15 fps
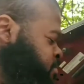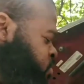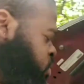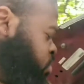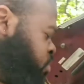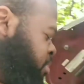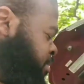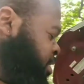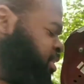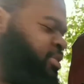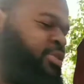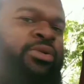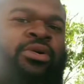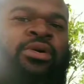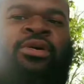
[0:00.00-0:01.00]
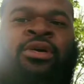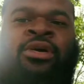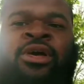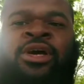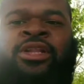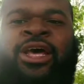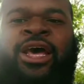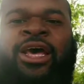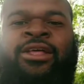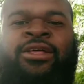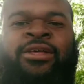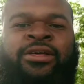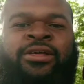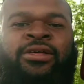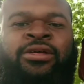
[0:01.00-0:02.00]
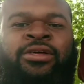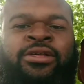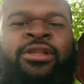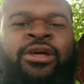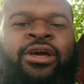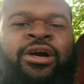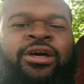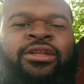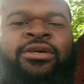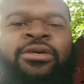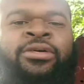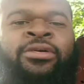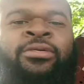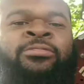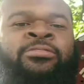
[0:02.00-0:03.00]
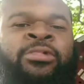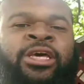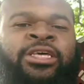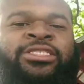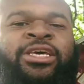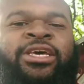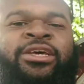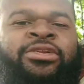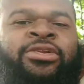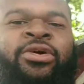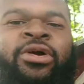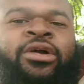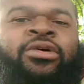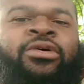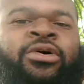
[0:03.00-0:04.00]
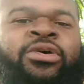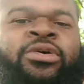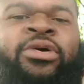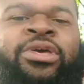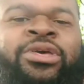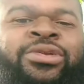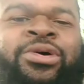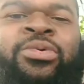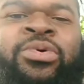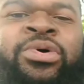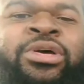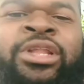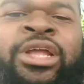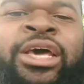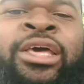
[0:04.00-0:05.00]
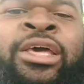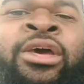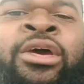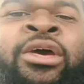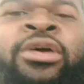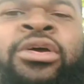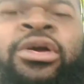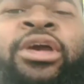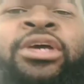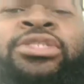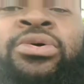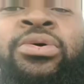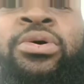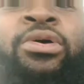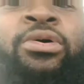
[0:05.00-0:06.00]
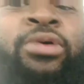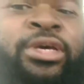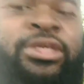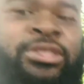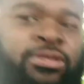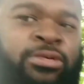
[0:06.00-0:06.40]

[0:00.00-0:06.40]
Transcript: You want to make sure that the color isn't getting dark on you and you don't want to let your engine oil get too